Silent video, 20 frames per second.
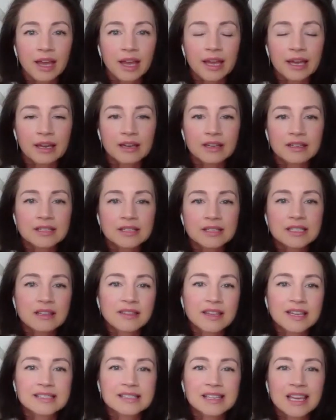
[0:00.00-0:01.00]
and
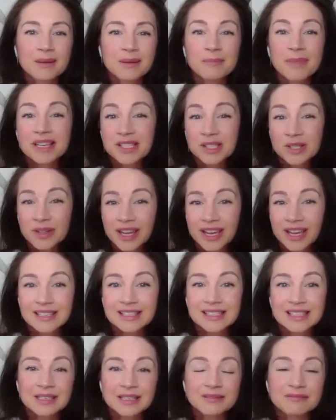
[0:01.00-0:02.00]
things like muscle
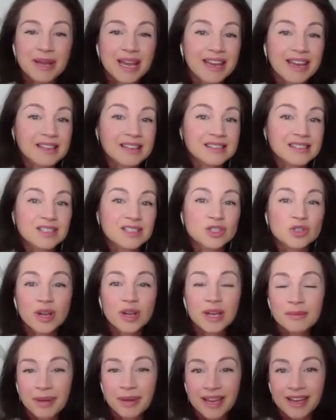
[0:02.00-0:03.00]
aches and pains and
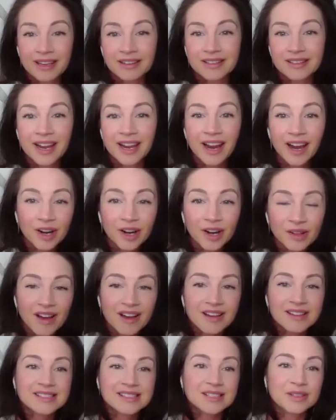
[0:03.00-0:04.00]
joint pain and hair
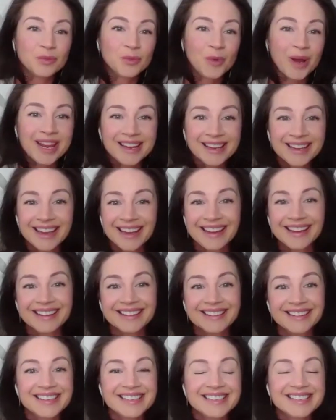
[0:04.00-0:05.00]
loss and weight
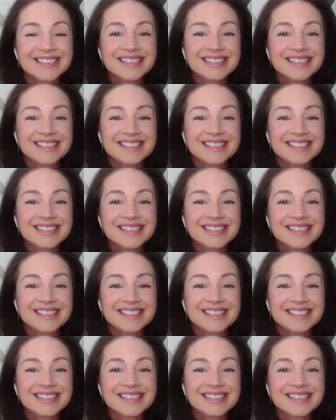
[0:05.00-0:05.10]
gain,